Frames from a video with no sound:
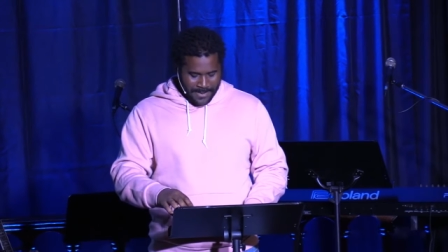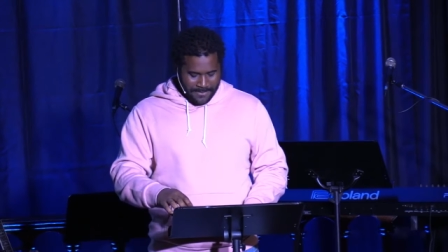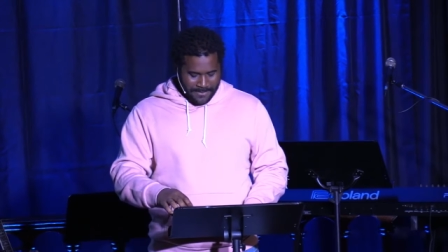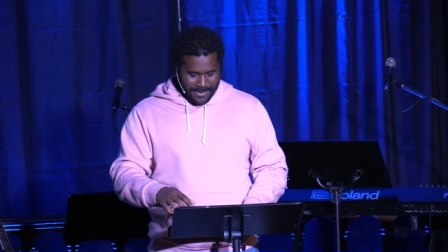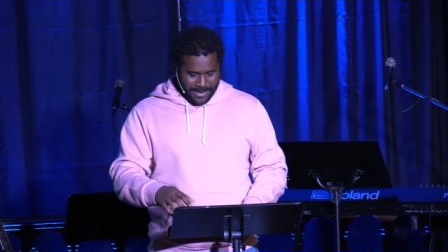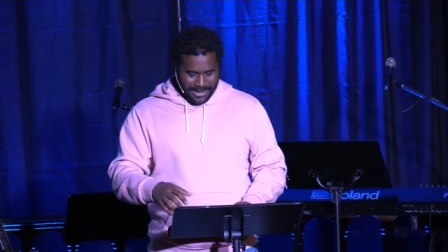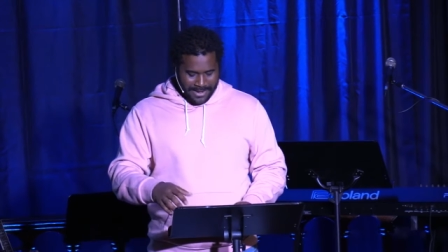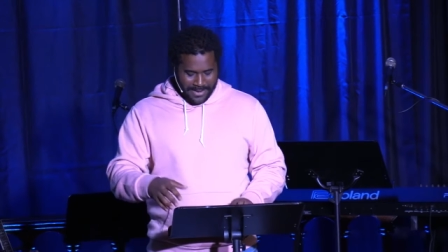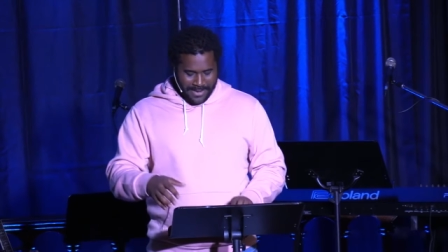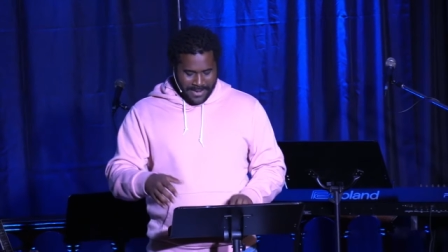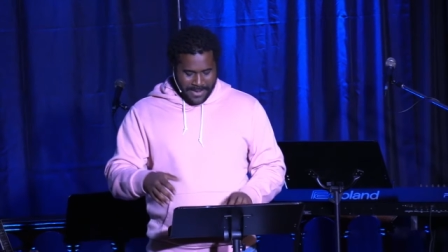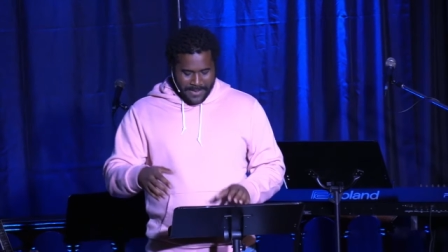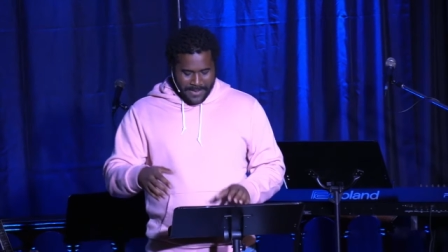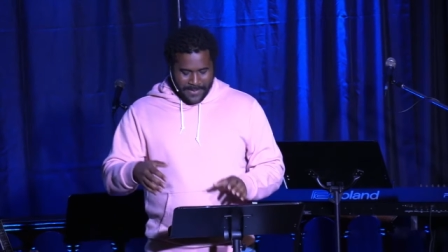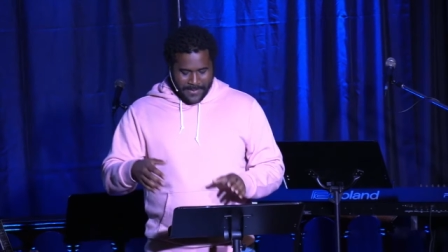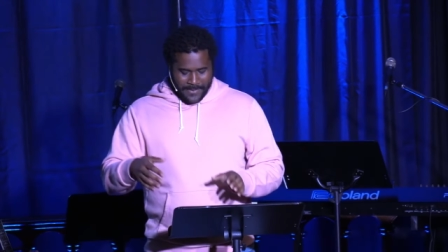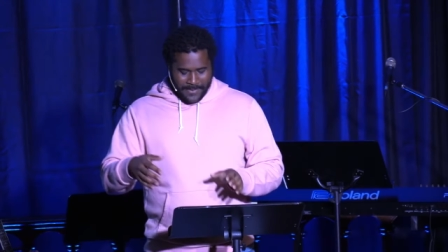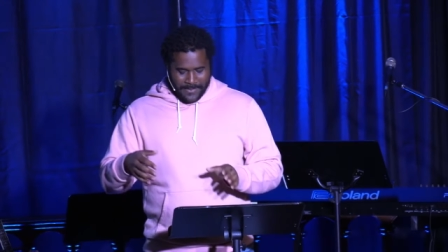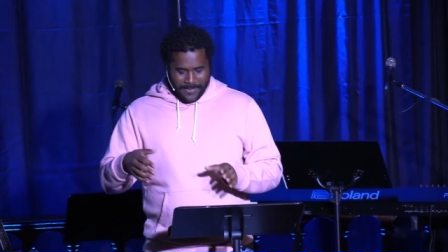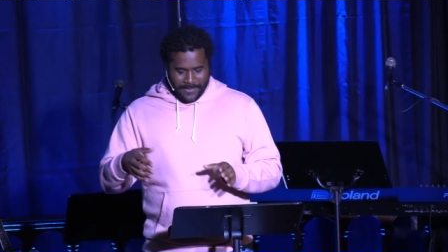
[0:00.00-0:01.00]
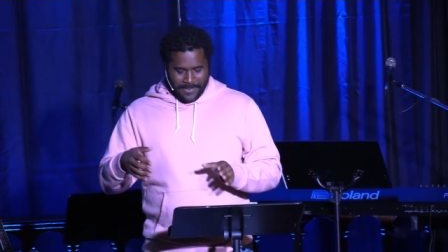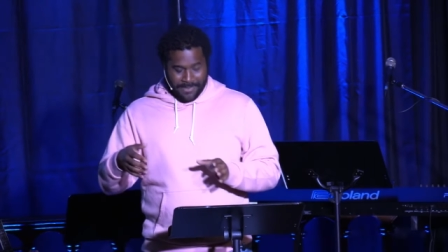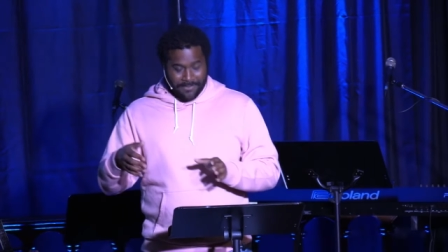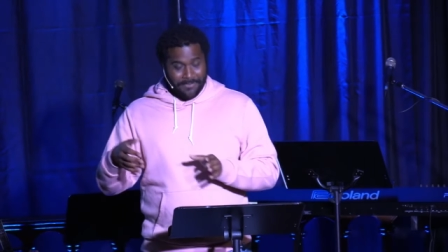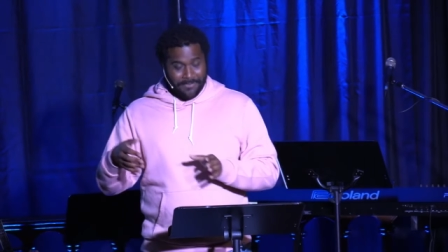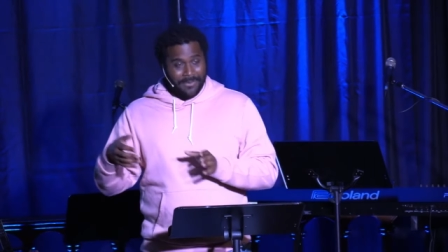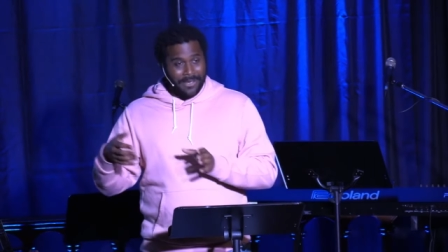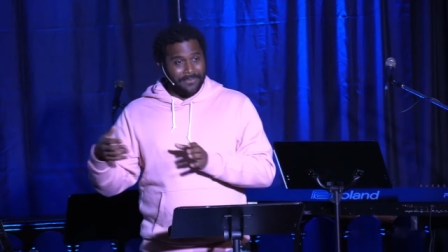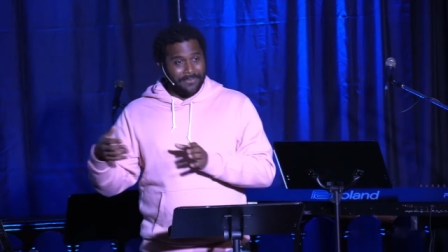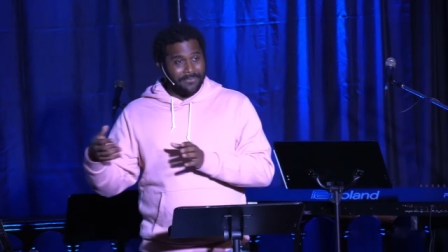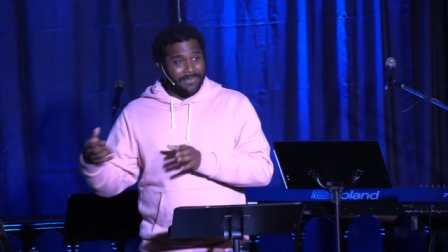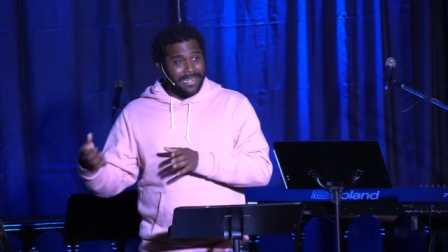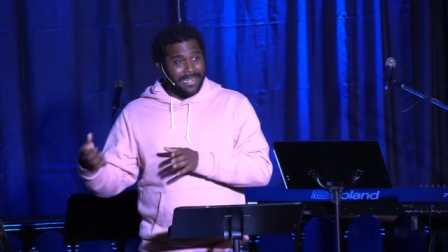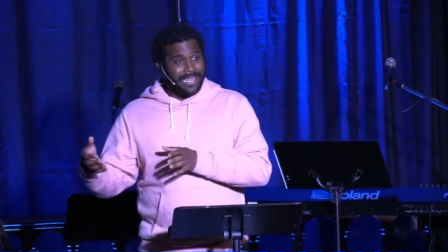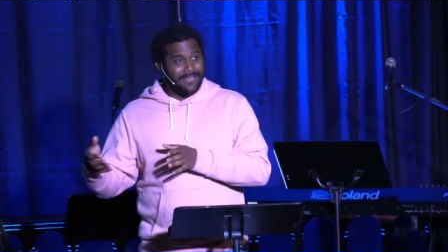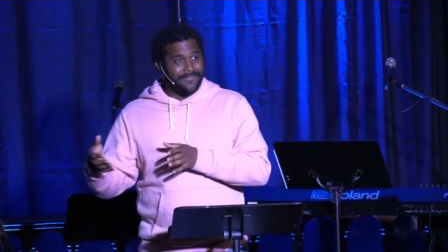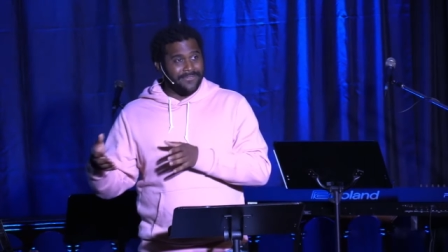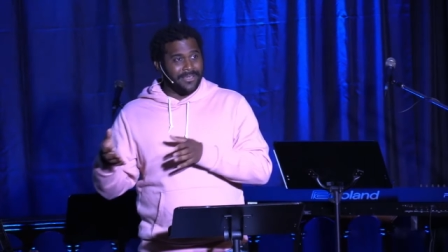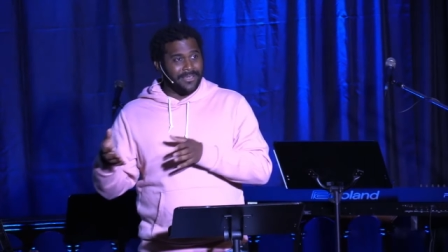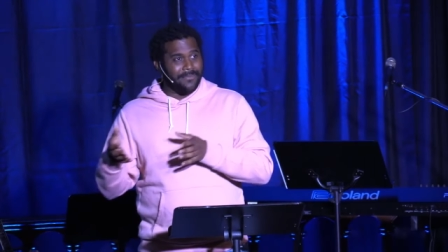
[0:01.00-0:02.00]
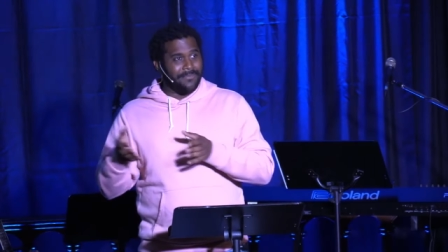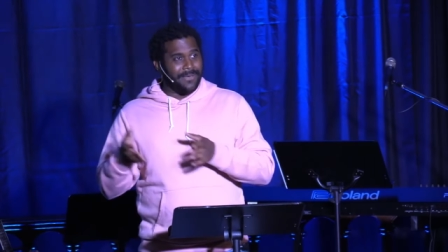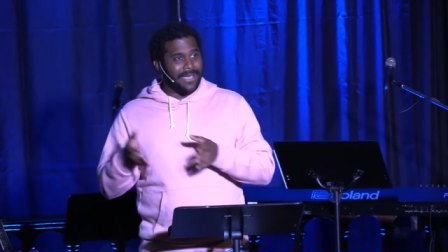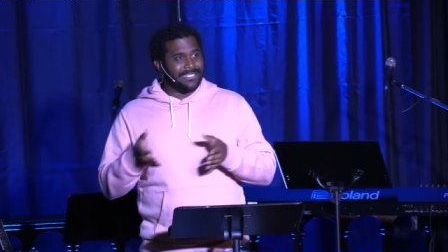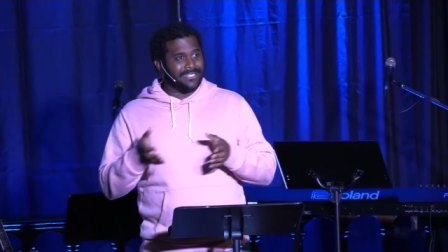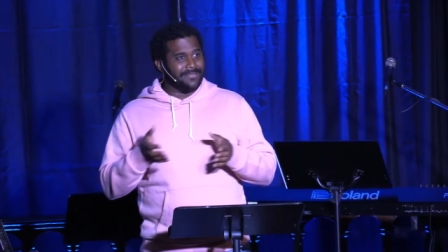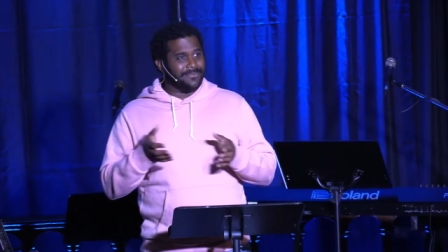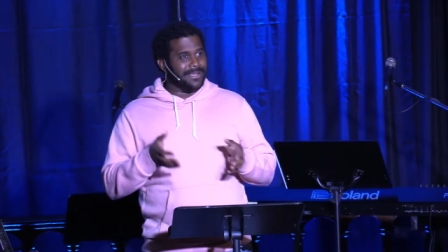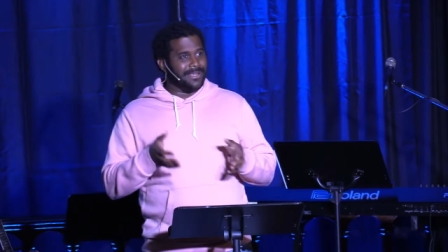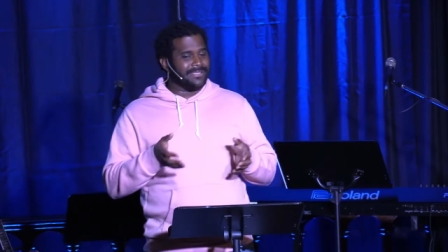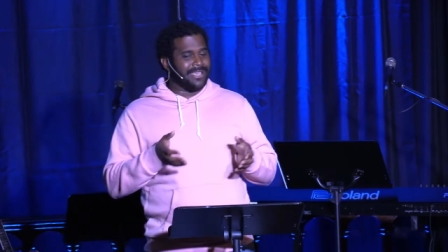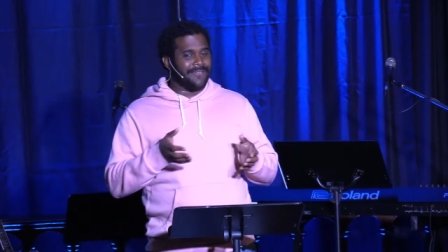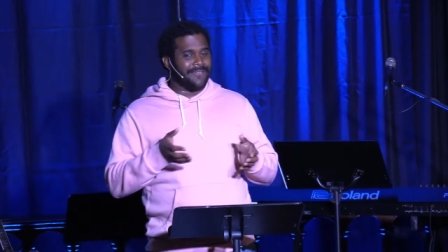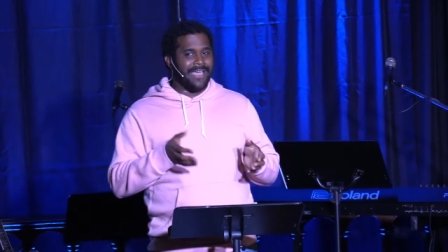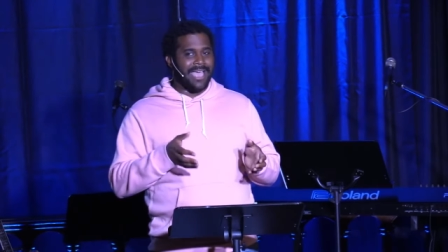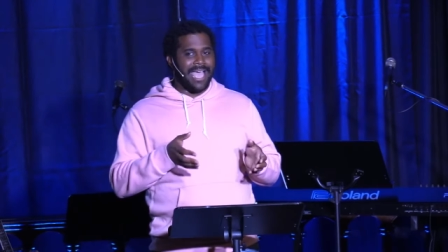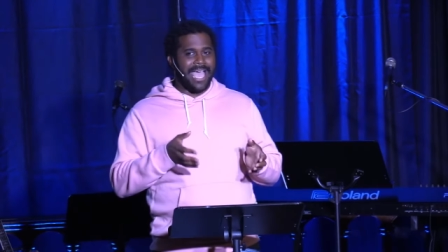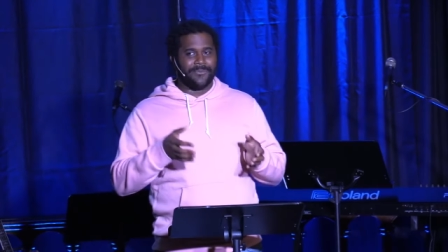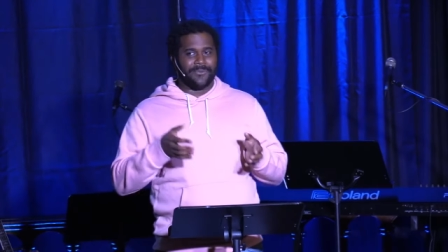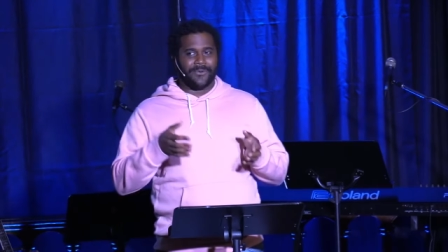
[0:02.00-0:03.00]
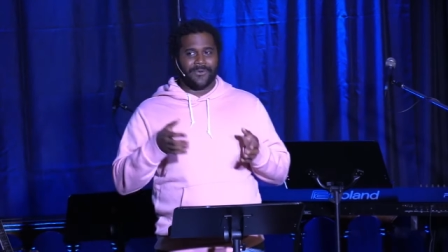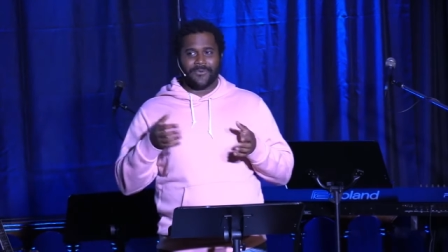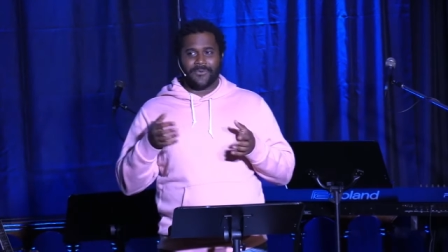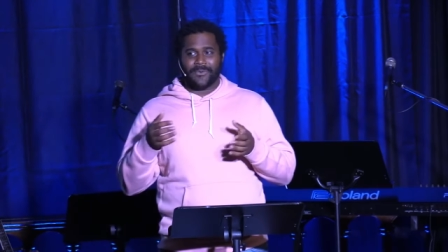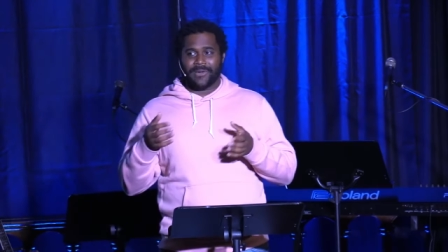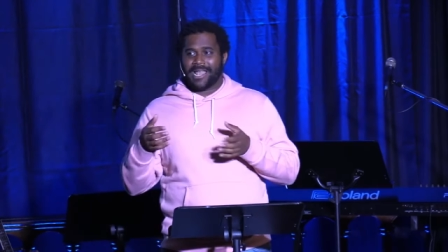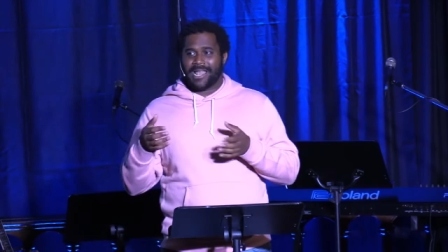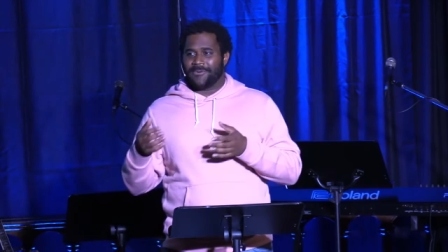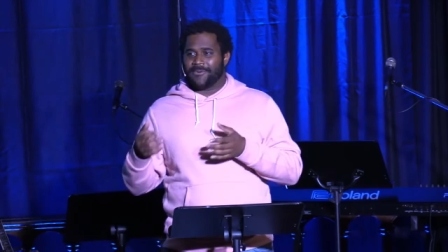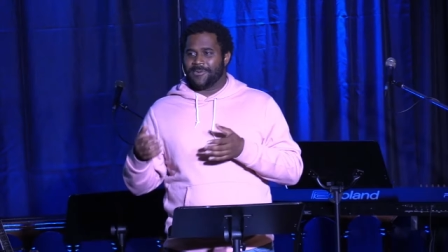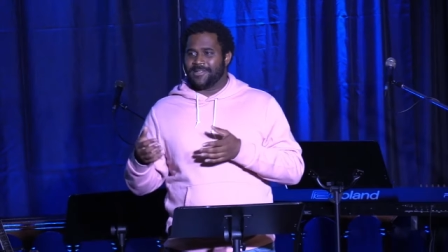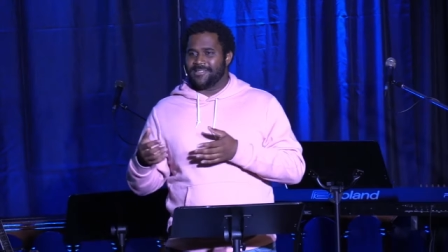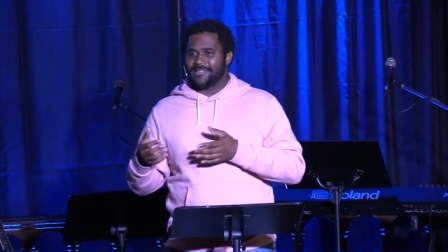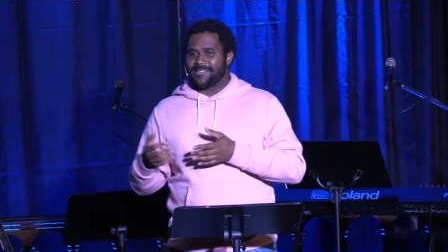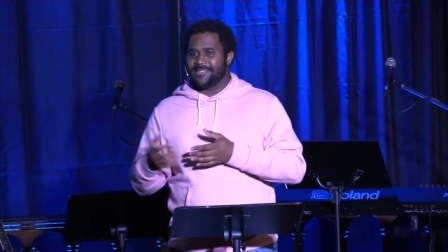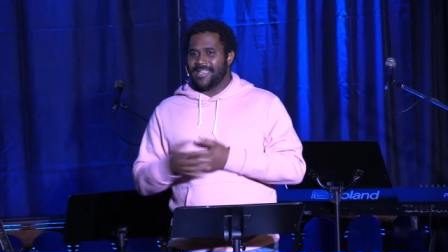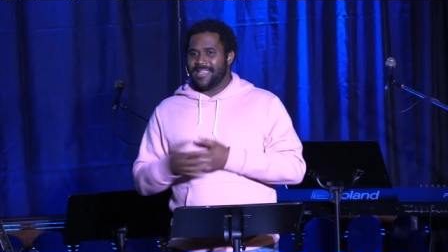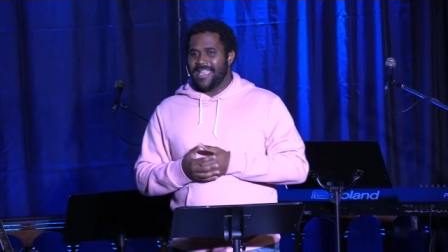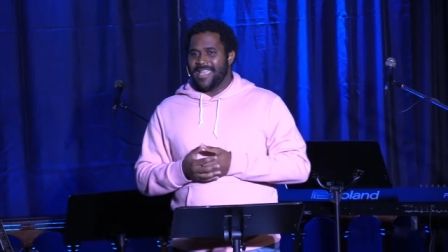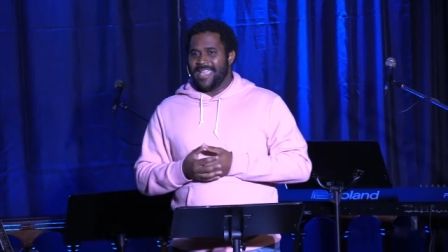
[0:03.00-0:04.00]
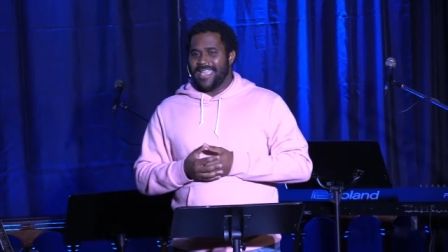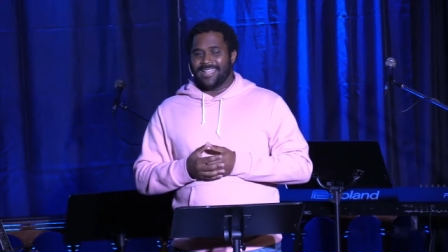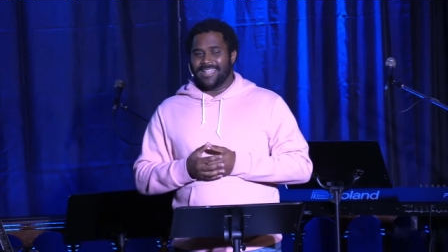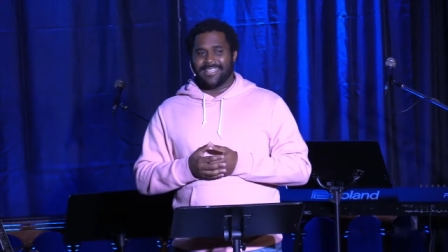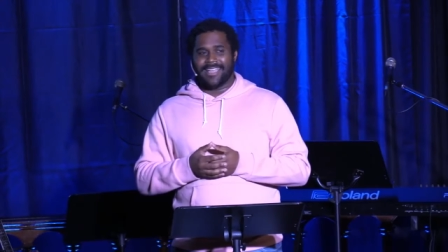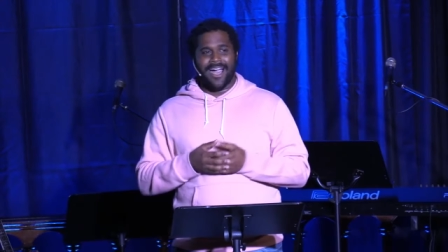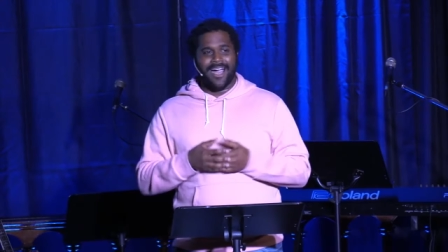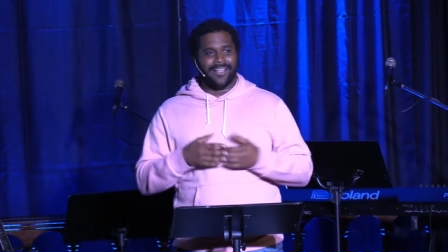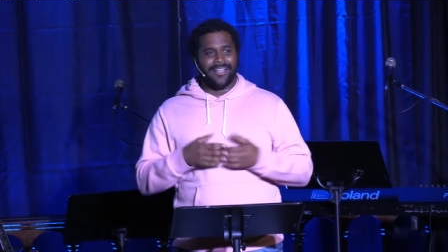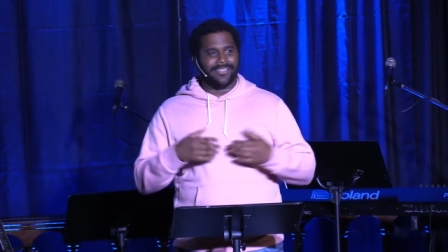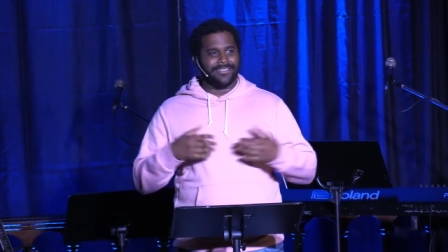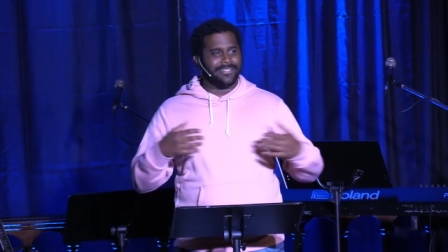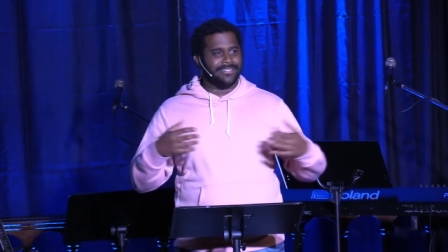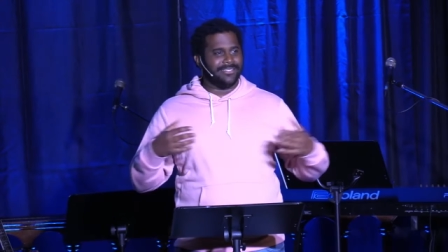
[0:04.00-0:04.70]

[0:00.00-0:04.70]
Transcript: but, but, but many of the best meals I've had were when I was in college.